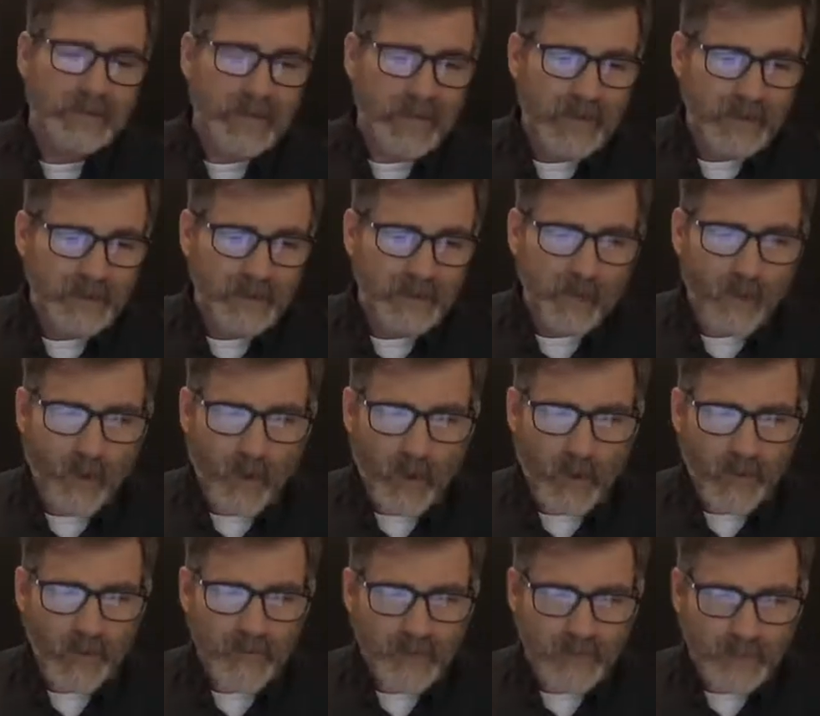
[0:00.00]
And of
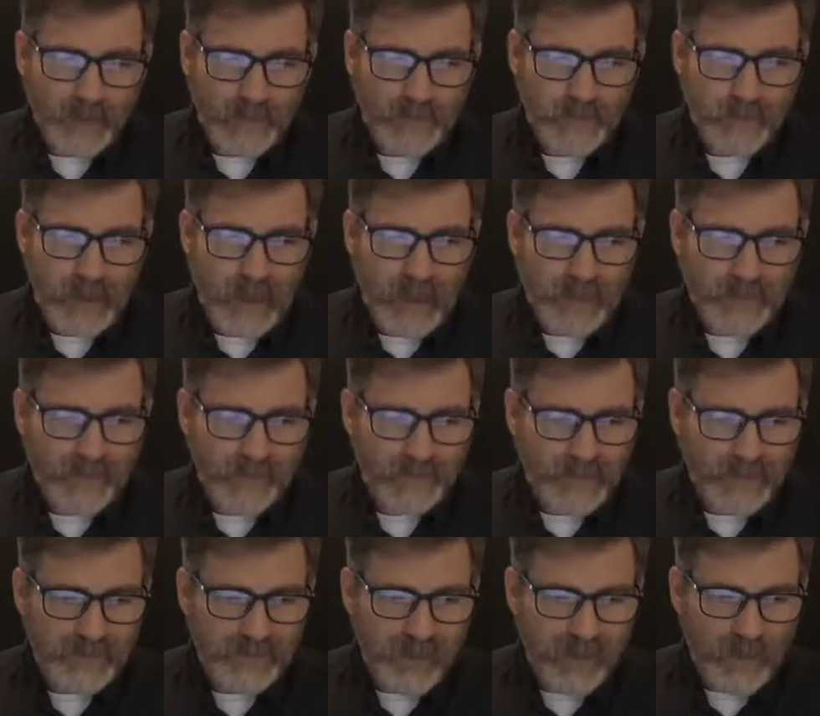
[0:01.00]
course, they're
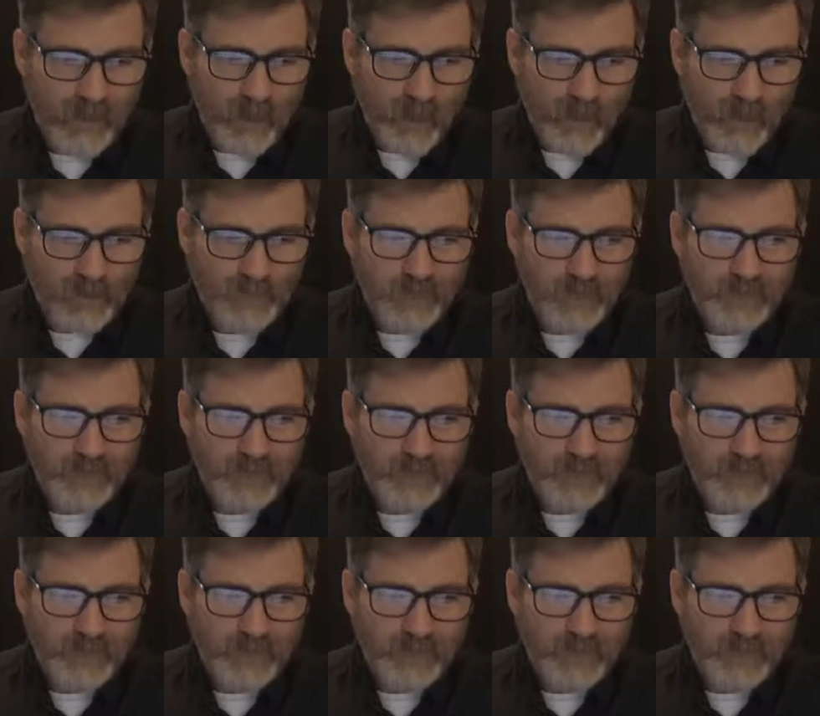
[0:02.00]
practicing there over